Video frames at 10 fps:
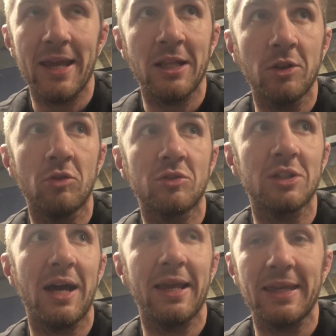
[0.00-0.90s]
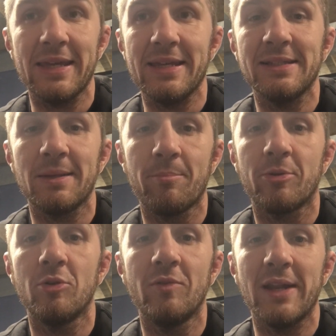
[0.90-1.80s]
He looks like he is
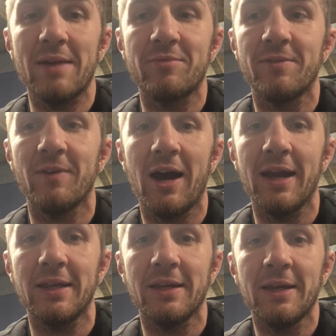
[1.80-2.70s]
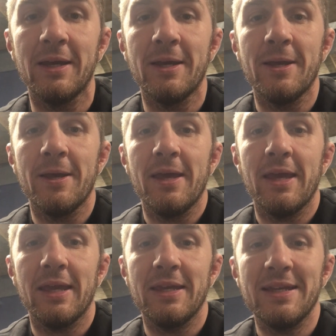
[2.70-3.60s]
improving every fight
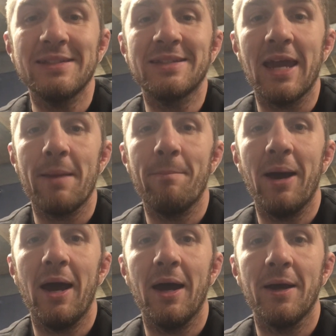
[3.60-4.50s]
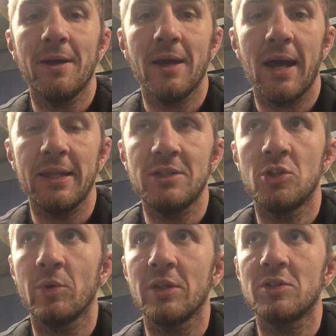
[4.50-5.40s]
he is getting better and he's
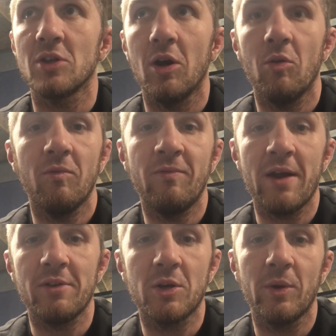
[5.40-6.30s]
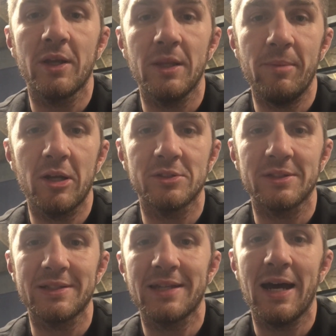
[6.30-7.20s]
doing so very quickly because
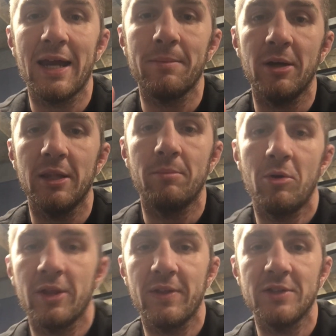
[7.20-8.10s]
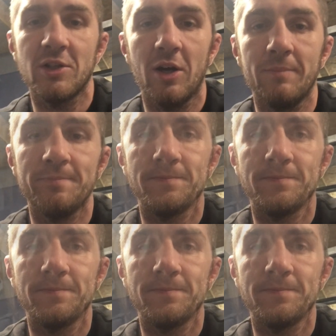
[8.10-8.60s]
of the time and the money that he's got.